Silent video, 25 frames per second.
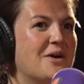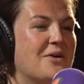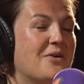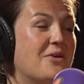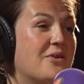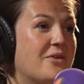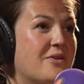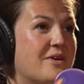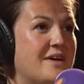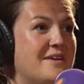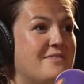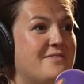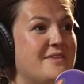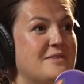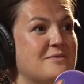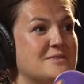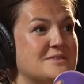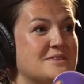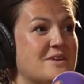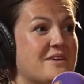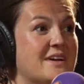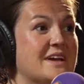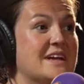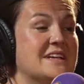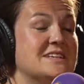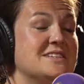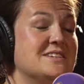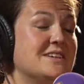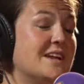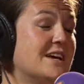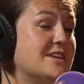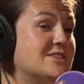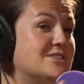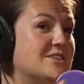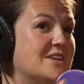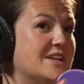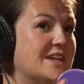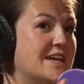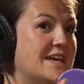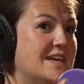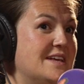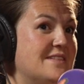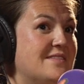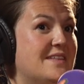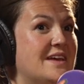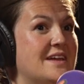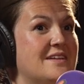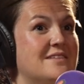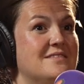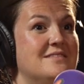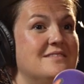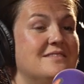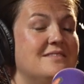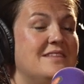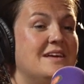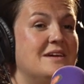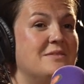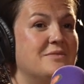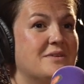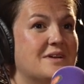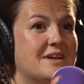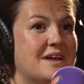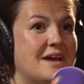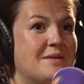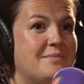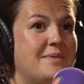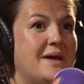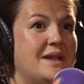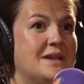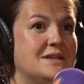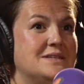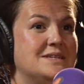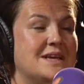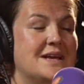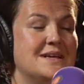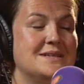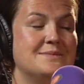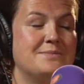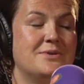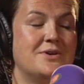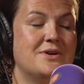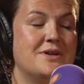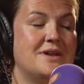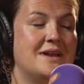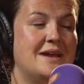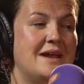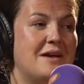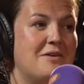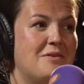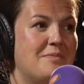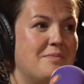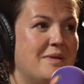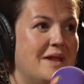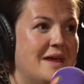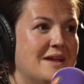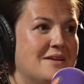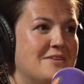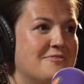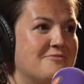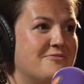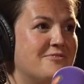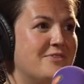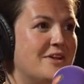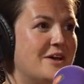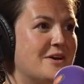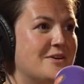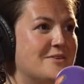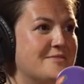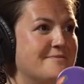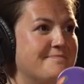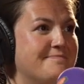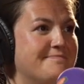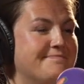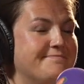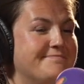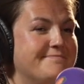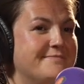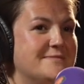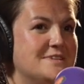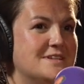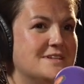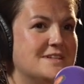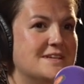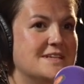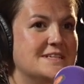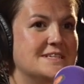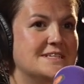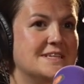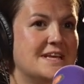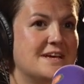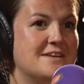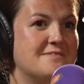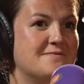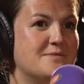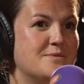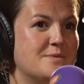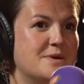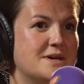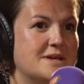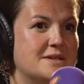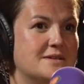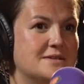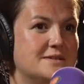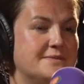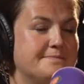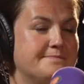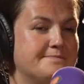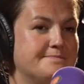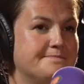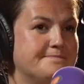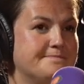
or if it was going internationally, then they would get palletized, put on an aeroplane, and flown to the other side of the world.